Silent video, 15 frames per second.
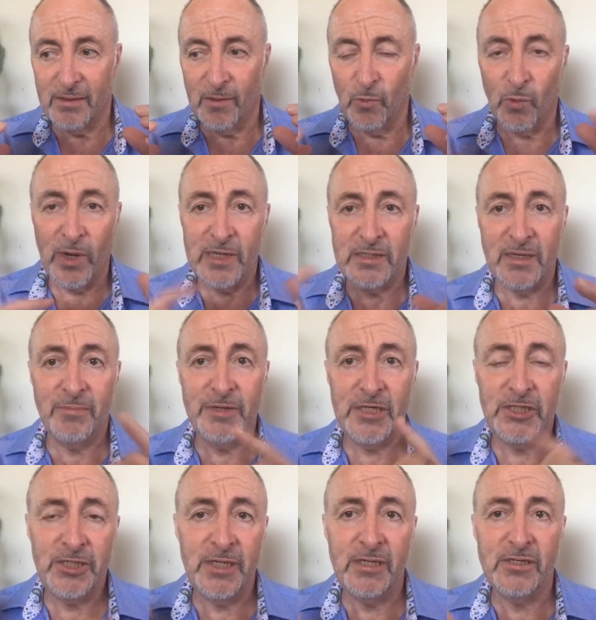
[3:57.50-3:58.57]
Why somebody
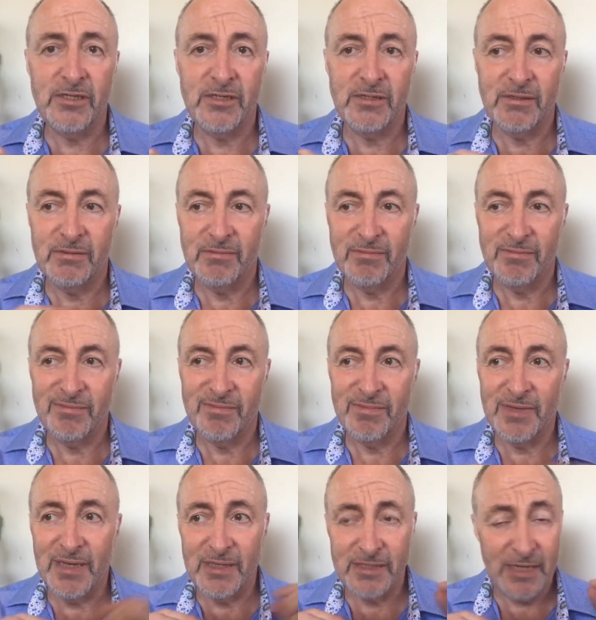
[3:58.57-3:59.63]
cheats
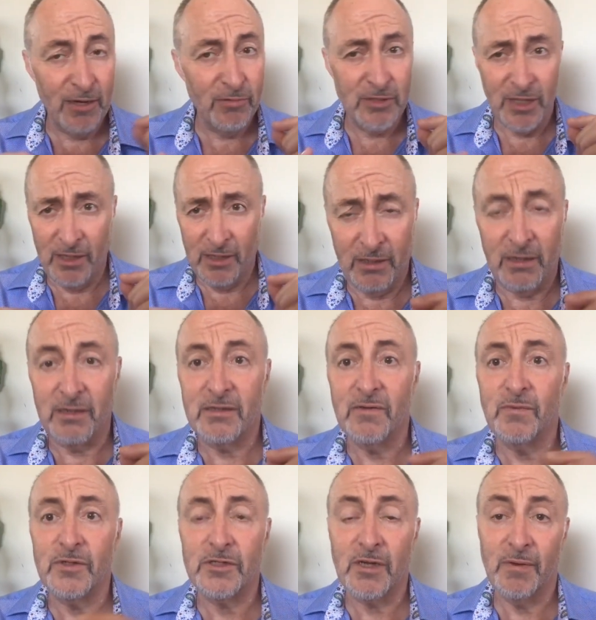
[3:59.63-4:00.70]
tells a lot
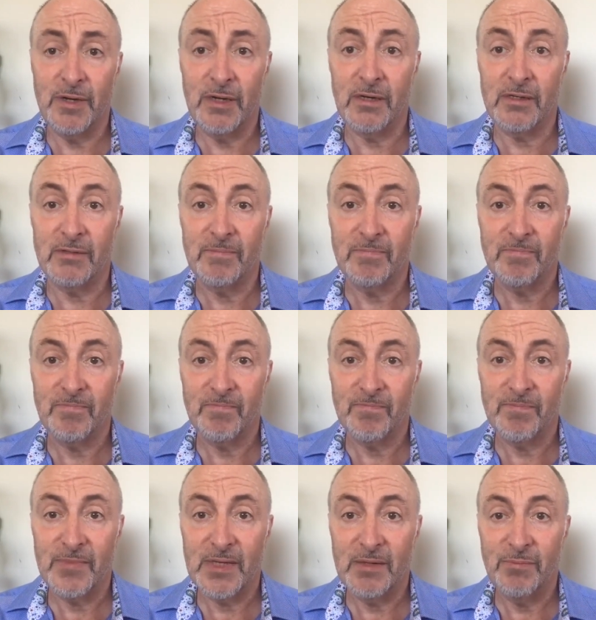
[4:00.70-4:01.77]
of what's going on,
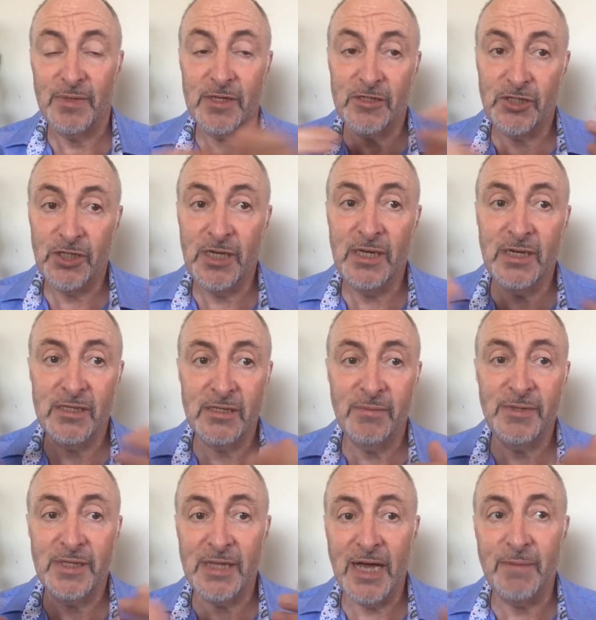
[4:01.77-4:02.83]
because cheating is
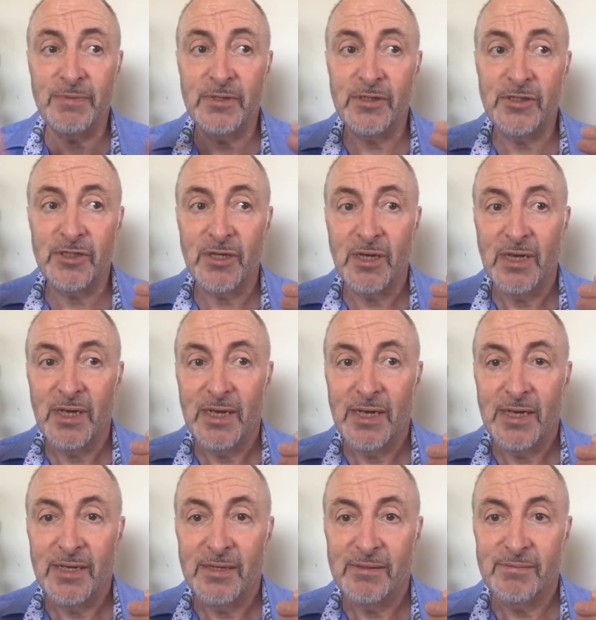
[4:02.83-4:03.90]
something that happens
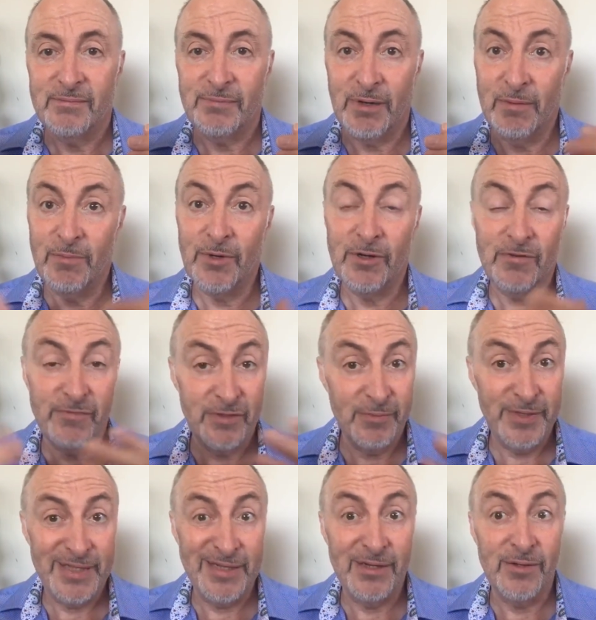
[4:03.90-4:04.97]
probably more often than
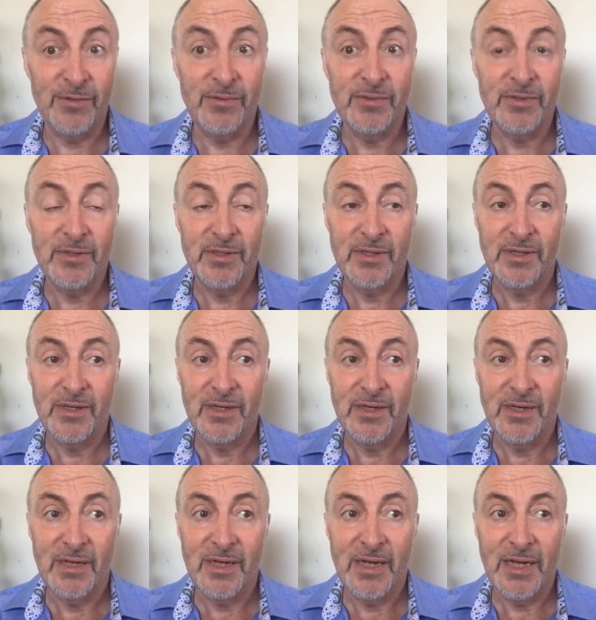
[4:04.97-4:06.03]
we know.
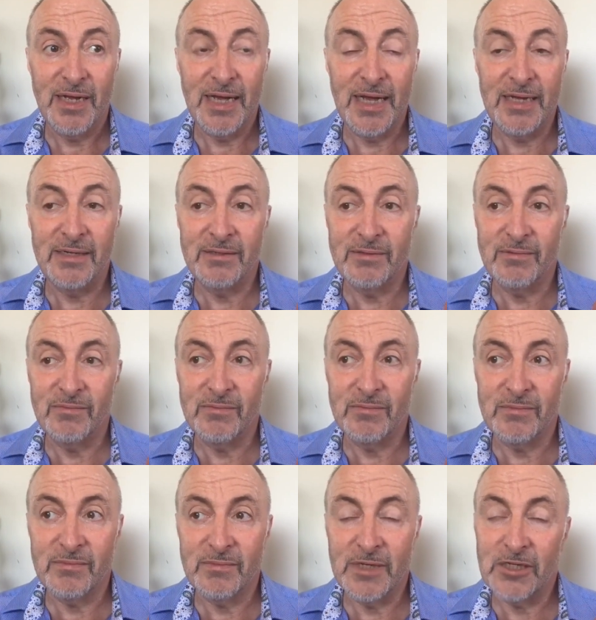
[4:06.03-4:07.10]
And
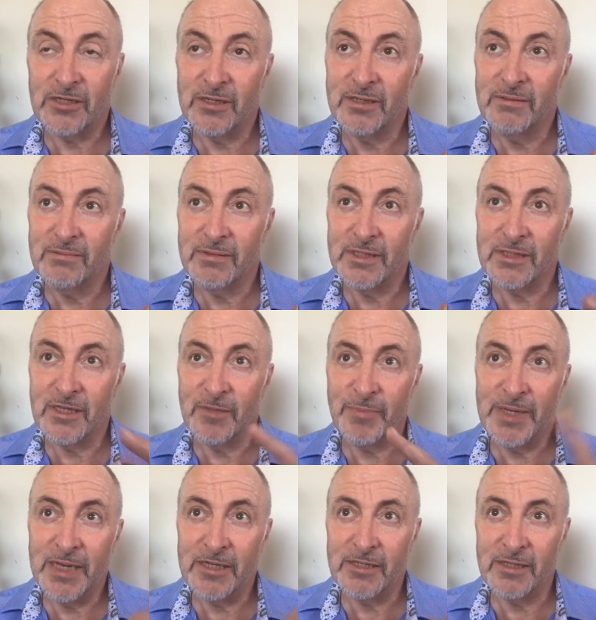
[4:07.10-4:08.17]
actually, there's another
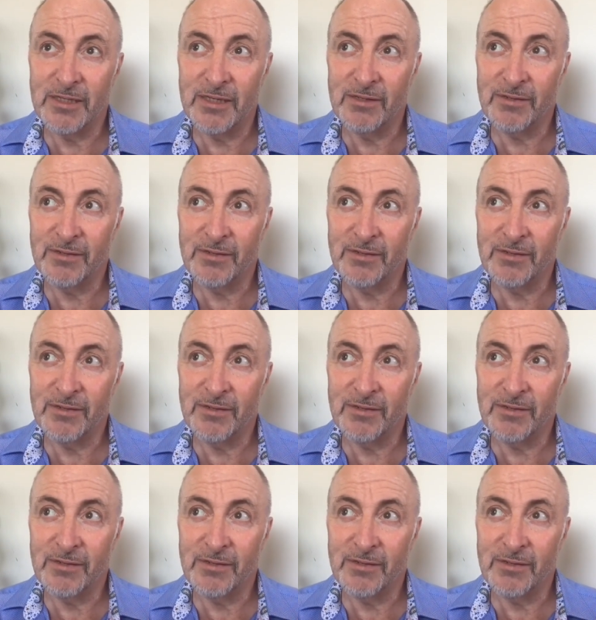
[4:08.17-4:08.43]
P S in there.